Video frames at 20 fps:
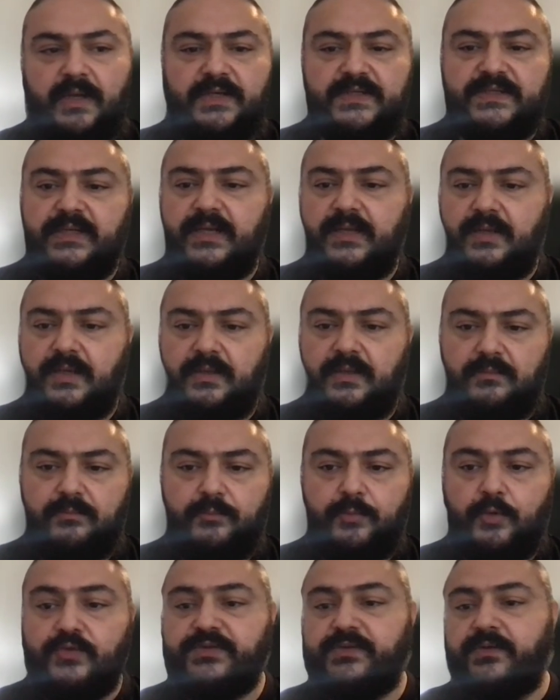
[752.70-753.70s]
sitting in
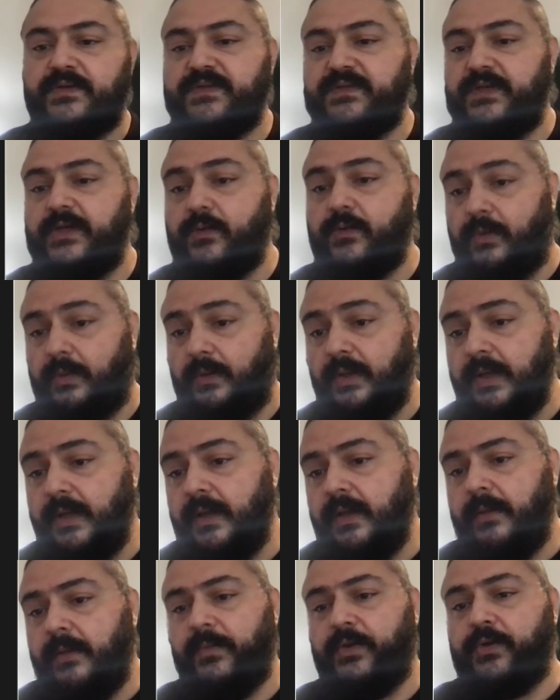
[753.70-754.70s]
PostgreSQL,
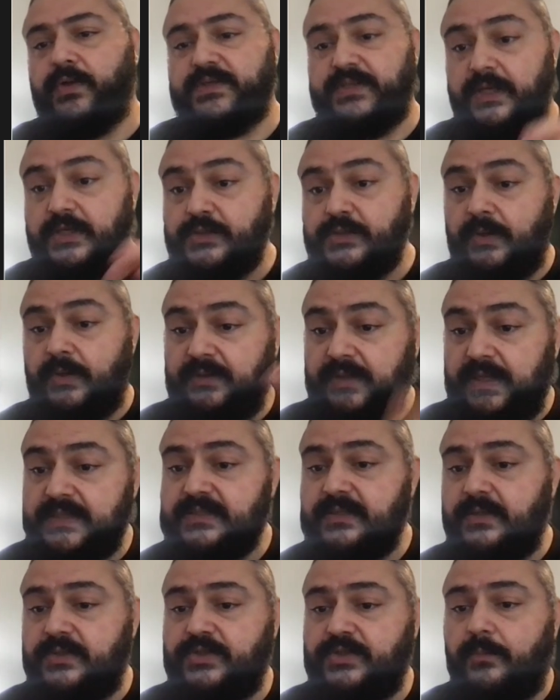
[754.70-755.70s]
because each one
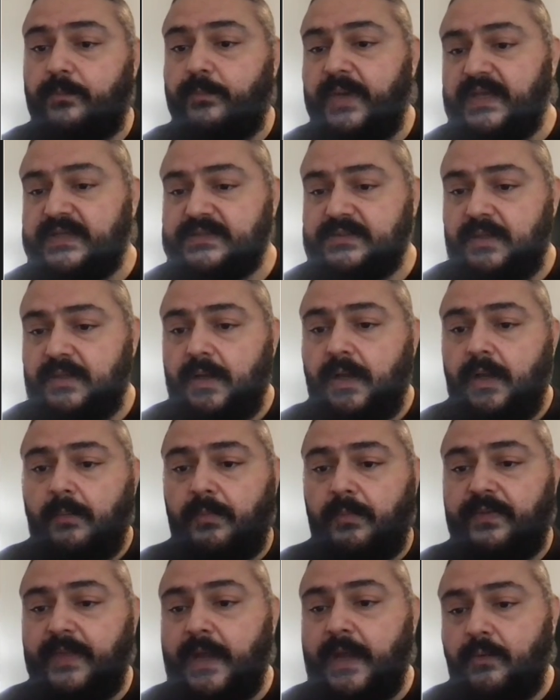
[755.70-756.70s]
does the job best.
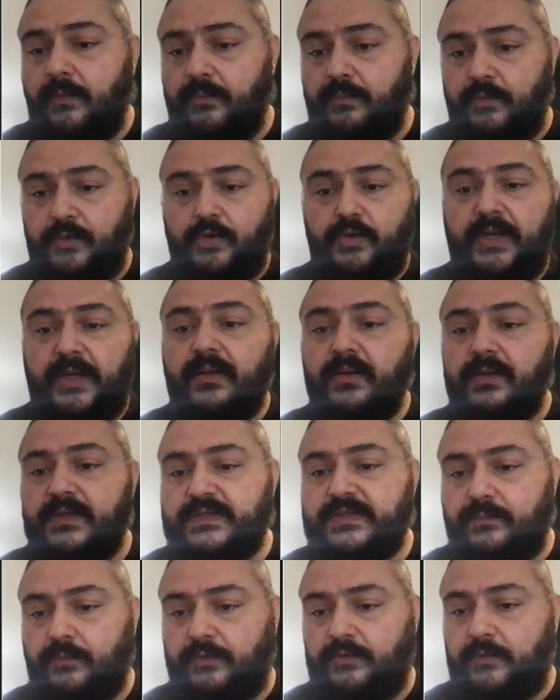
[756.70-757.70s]
But now your
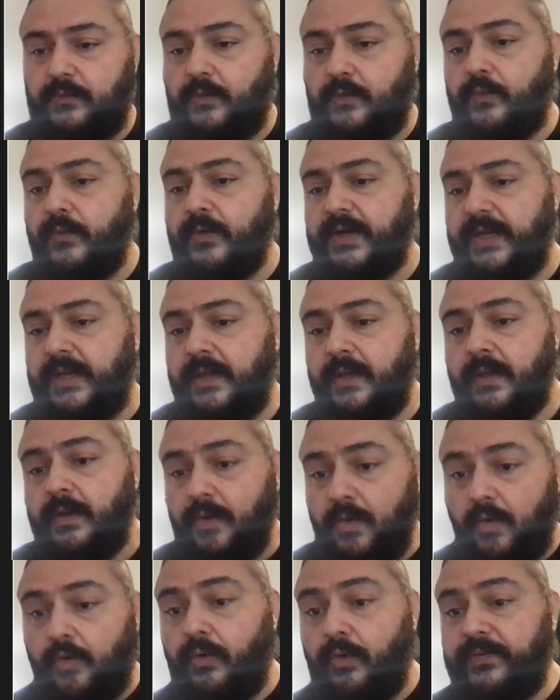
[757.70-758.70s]
analysts want to query
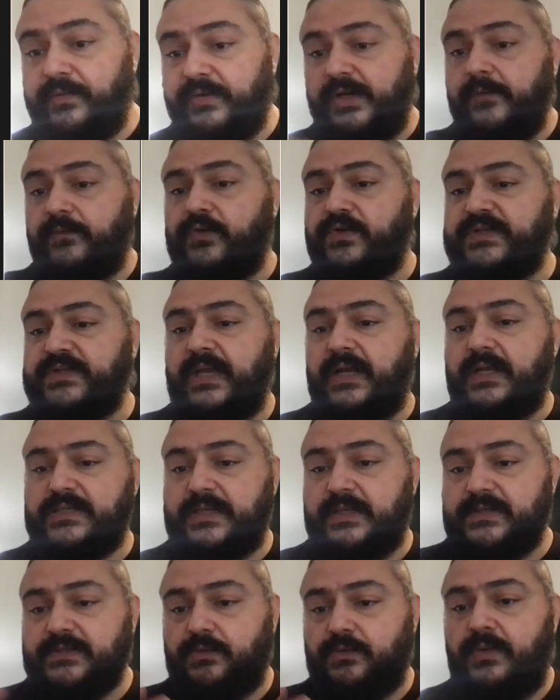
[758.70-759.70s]
all 3 of those data
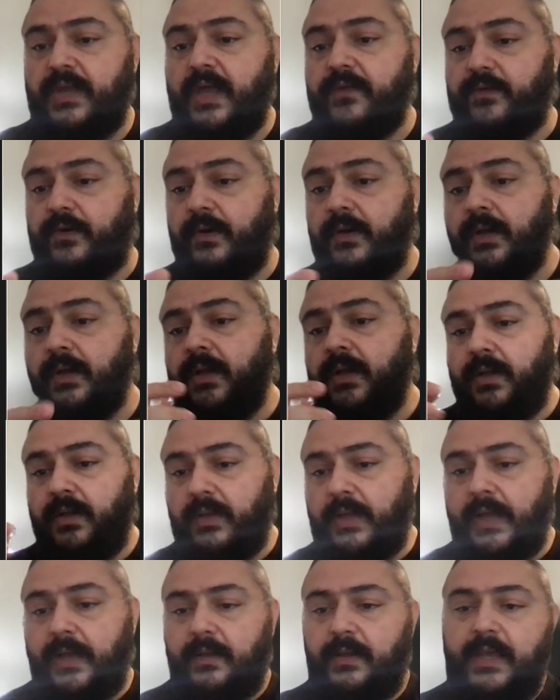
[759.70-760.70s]
sets together,
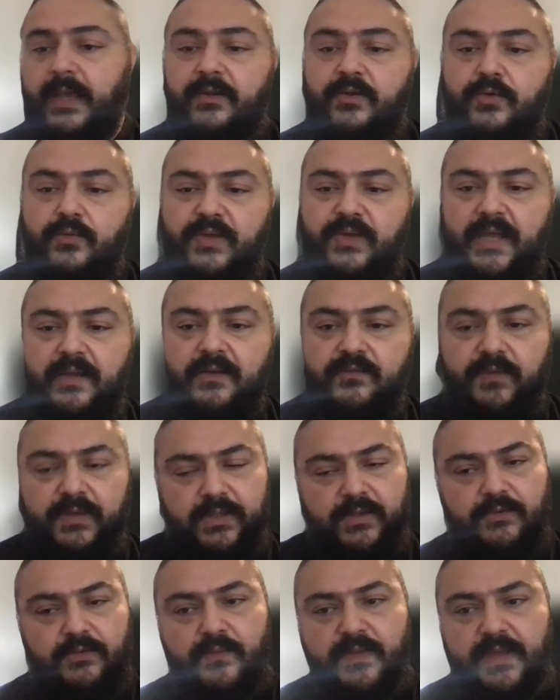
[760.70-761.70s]
and you can't
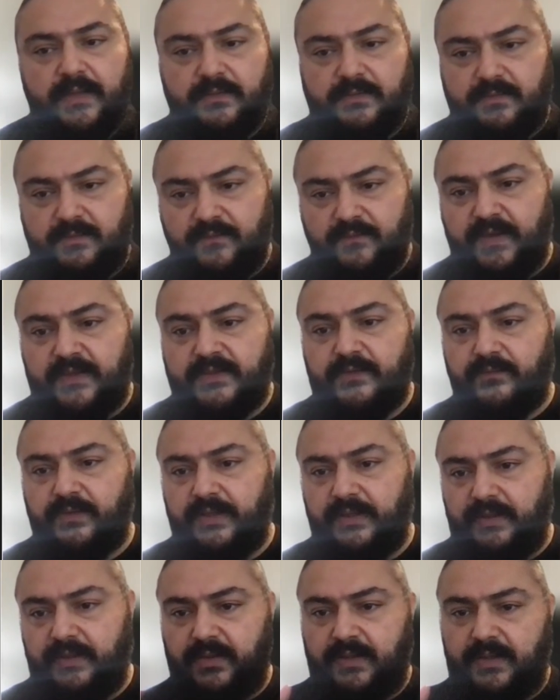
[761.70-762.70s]
really do that
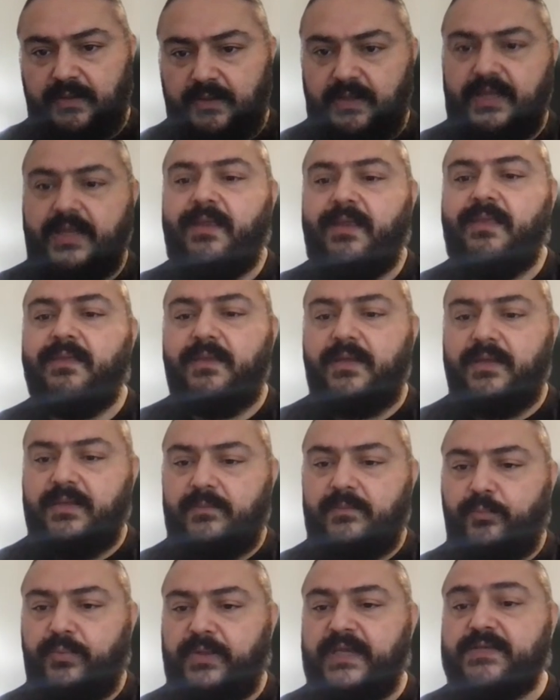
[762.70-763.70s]
effectively in
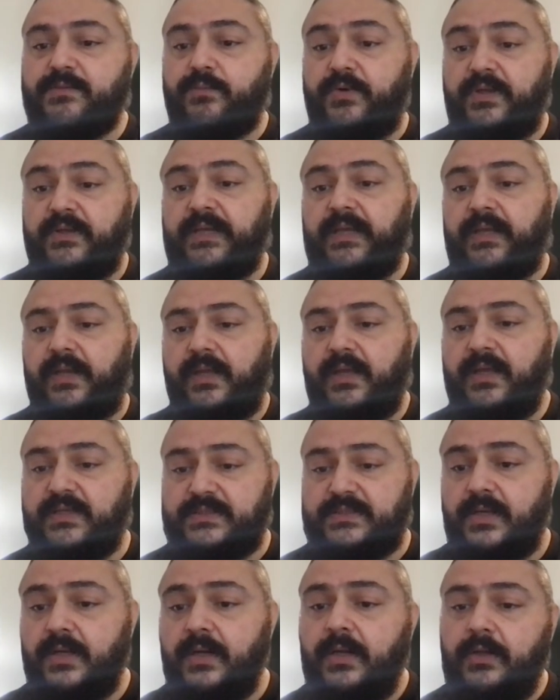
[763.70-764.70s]
the place where the data
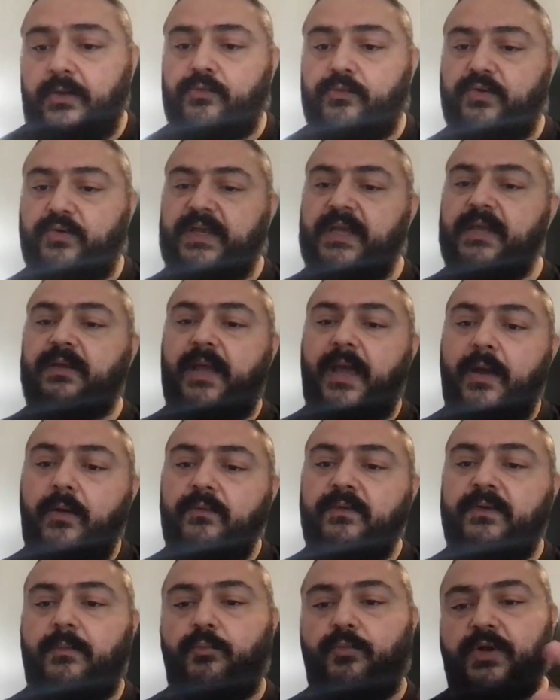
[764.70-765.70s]
is. You need to take it
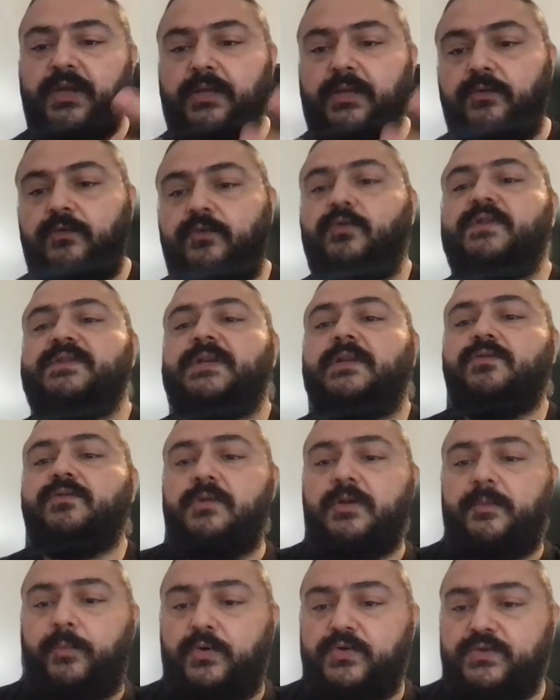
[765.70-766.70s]
out and bring it into a
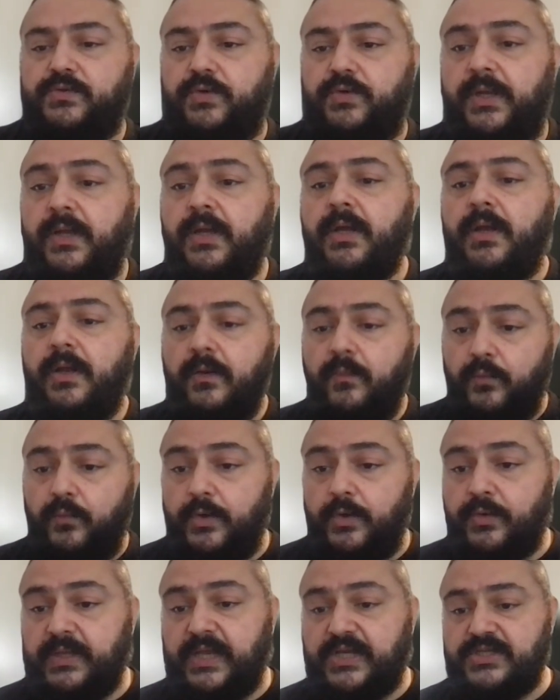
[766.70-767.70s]
central repository
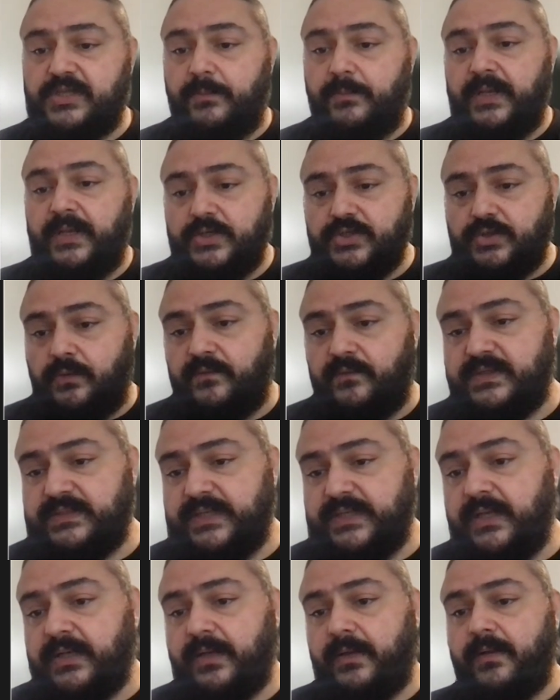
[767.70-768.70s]
where you can actually manage all of this
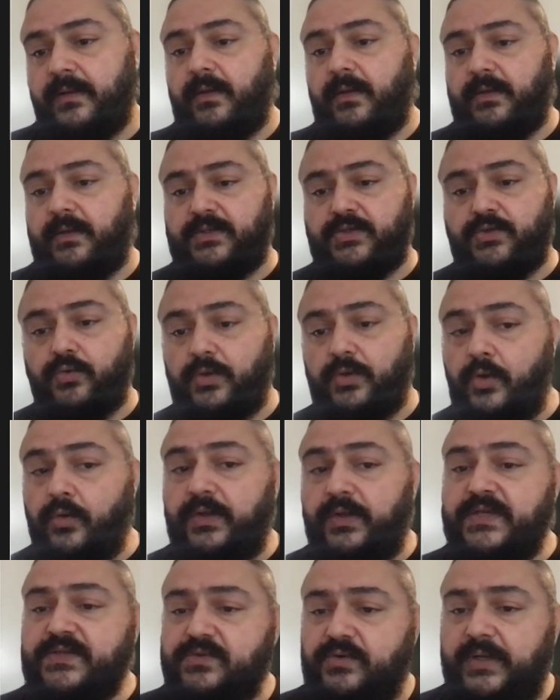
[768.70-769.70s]
data and store a
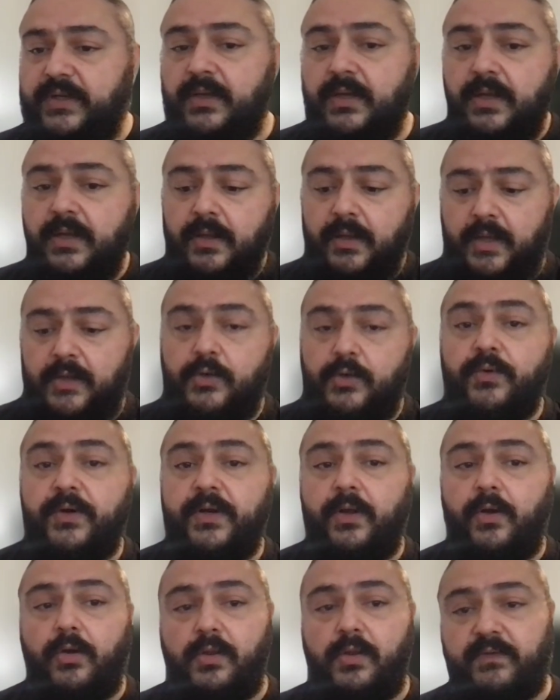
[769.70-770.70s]
long history and
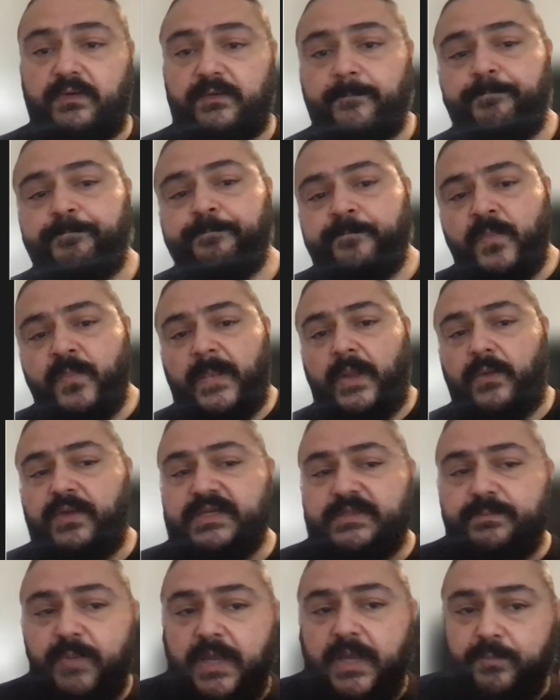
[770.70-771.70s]
query all of it. Now,
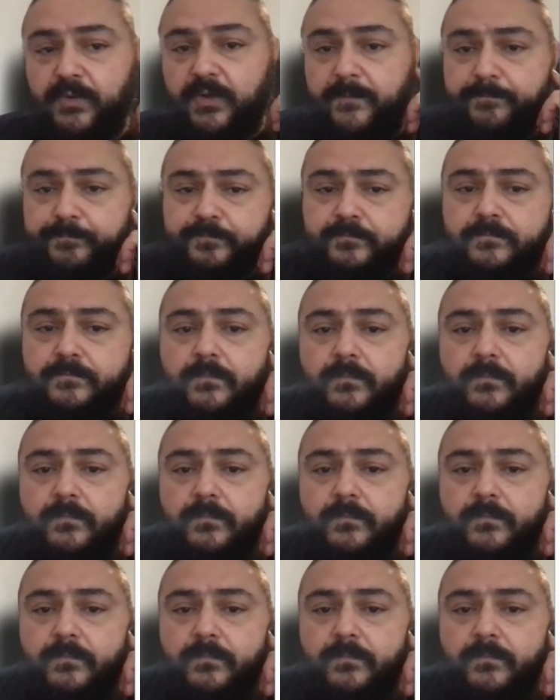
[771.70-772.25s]
this paper